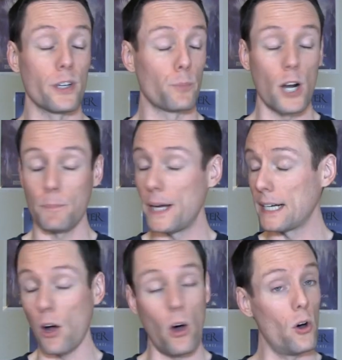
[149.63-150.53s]
It brought
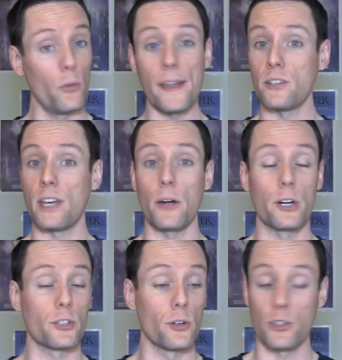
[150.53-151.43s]
back all these
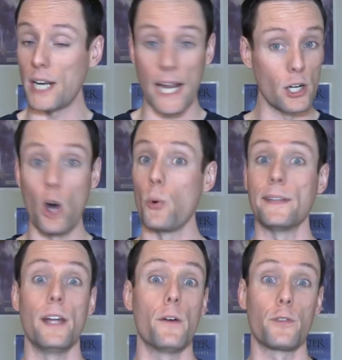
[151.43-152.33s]
characters that I know
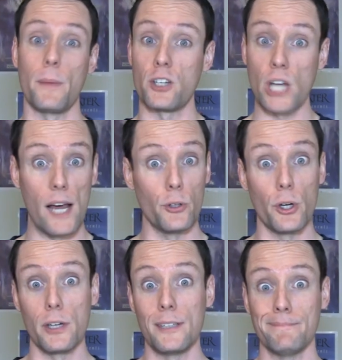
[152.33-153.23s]
and love from my
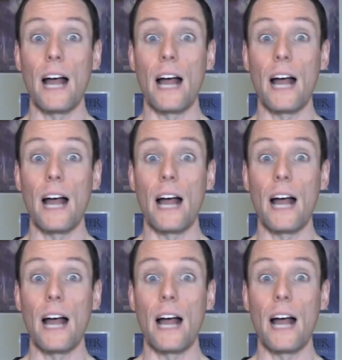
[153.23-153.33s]
childhood.